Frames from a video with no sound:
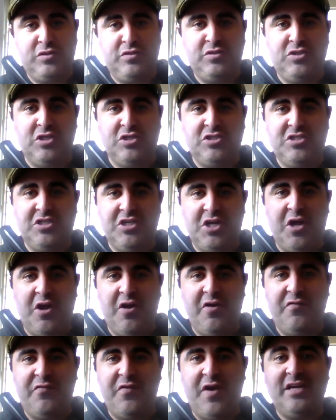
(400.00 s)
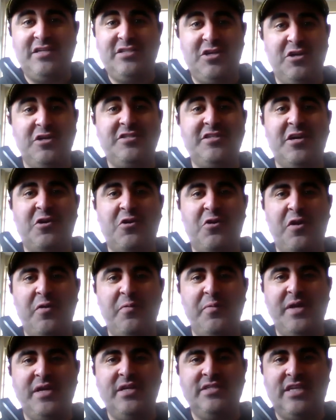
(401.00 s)
just to clarify, serious inquiry
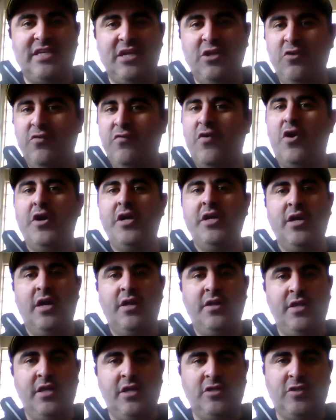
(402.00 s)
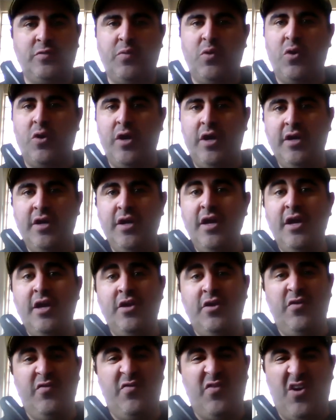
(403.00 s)
means that you've already done the exploring.
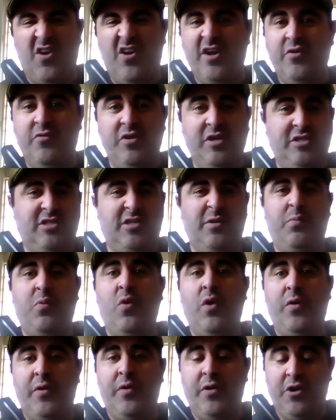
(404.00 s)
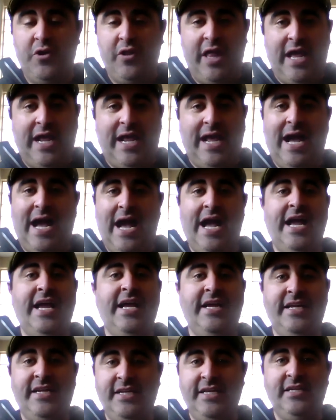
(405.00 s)
You've already reached the point where you're like, I
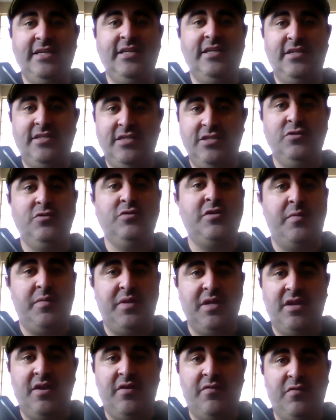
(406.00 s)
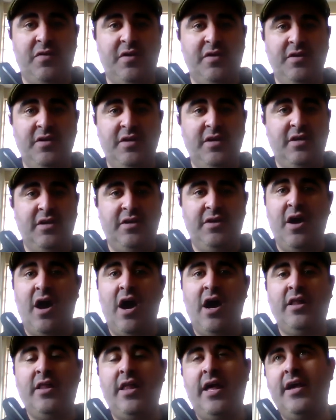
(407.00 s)
need to do something different.
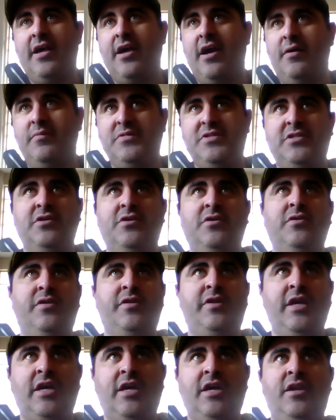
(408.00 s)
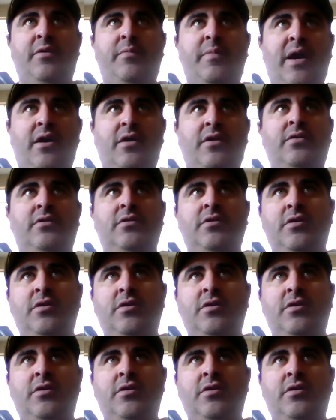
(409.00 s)
Not like I'm still thinking about,